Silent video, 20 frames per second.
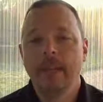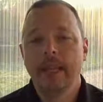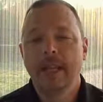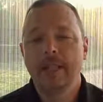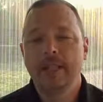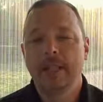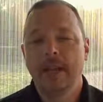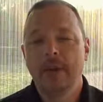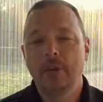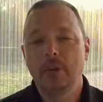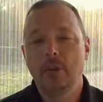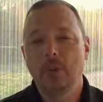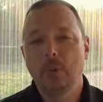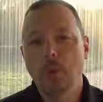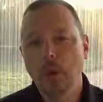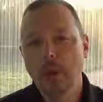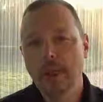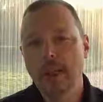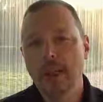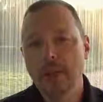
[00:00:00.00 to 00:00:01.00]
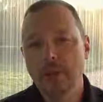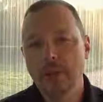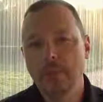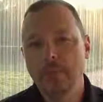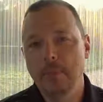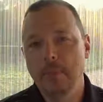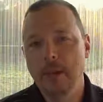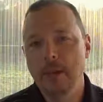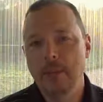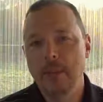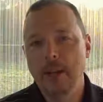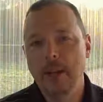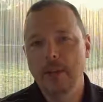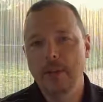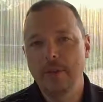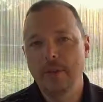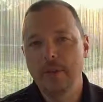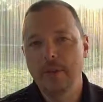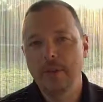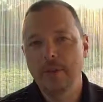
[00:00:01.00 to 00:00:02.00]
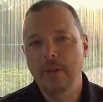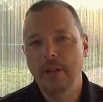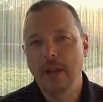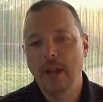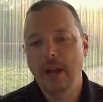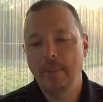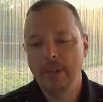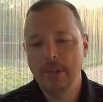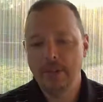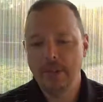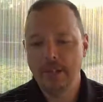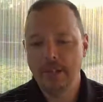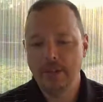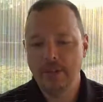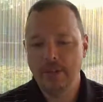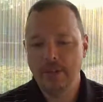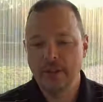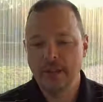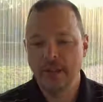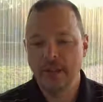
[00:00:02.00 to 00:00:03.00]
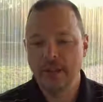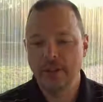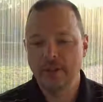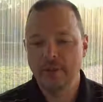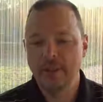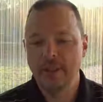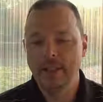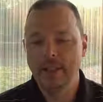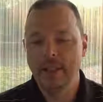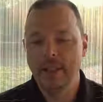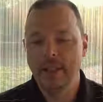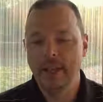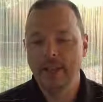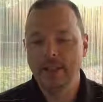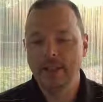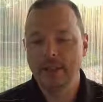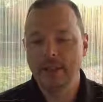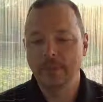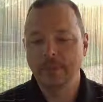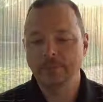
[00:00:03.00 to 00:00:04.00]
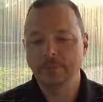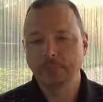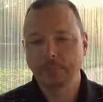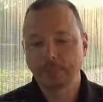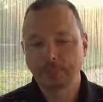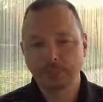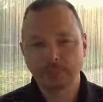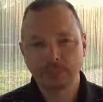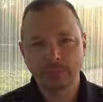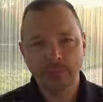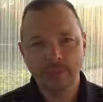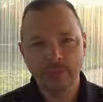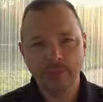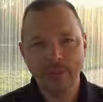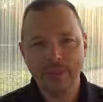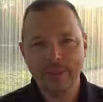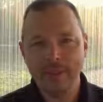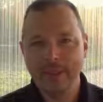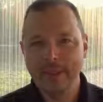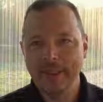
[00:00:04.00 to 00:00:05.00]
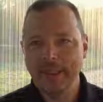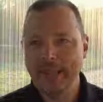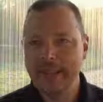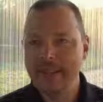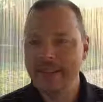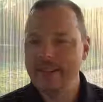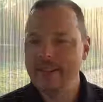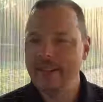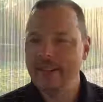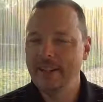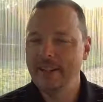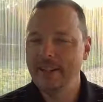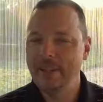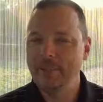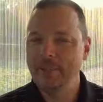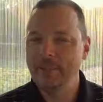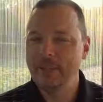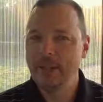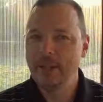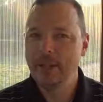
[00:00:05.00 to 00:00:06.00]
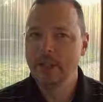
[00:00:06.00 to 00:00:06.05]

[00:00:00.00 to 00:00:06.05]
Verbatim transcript: And as I was working my way through the comments yesterday, I realized that um,